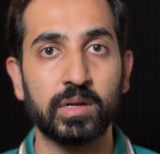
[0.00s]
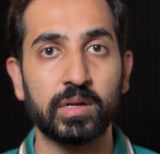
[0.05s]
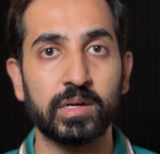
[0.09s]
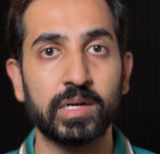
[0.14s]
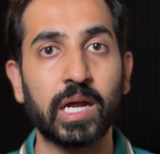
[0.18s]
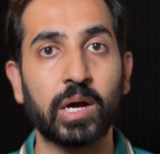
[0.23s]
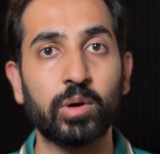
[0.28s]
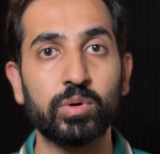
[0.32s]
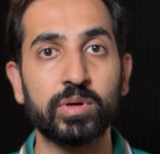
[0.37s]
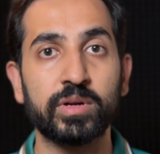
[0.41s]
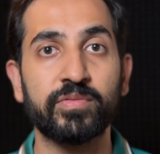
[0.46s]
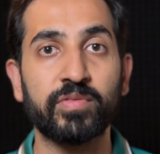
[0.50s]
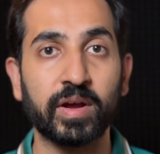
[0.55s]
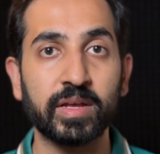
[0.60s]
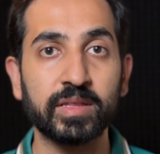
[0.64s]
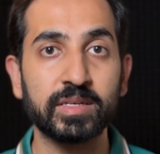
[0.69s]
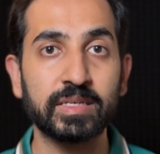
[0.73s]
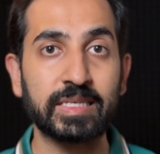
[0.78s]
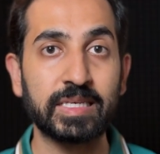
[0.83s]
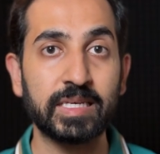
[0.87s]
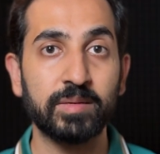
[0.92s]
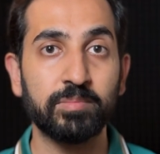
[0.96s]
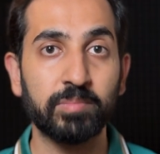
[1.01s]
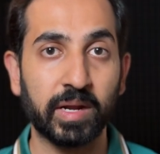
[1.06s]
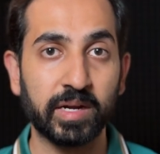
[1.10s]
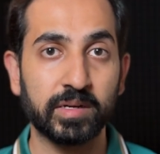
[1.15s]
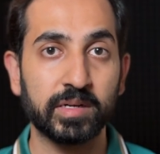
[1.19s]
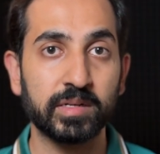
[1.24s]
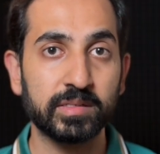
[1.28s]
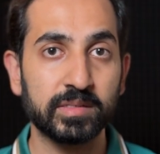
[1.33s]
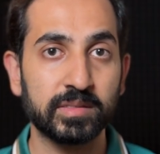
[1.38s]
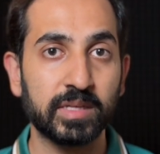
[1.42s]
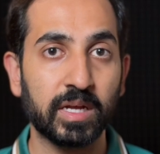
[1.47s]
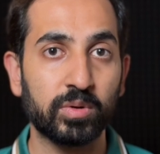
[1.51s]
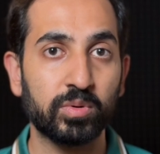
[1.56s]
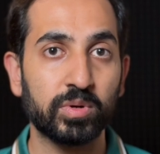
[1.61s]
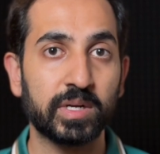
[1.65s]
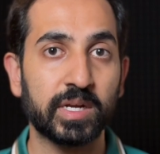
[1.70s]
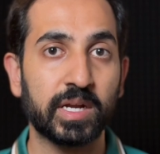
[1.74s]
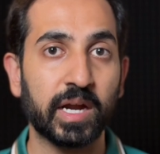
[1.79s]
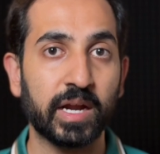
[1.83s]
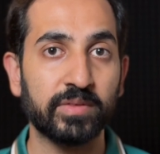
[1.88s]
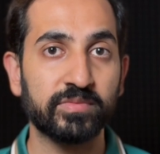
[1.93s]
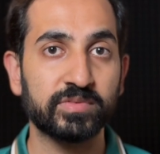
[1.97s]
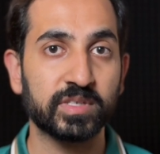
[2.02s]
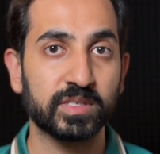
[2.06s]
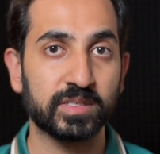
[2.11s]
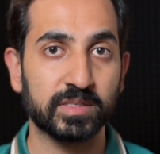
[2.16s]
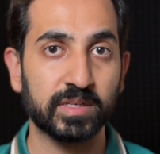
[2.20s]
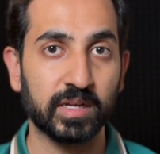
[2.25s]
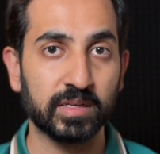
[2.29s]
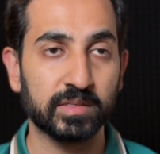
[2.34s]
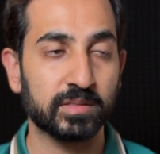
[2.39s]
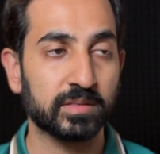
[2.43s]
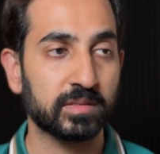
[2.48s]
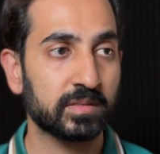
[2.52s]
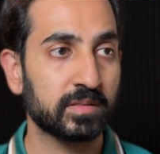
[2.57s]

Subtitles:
Now we'll define the key metrics that will drive success.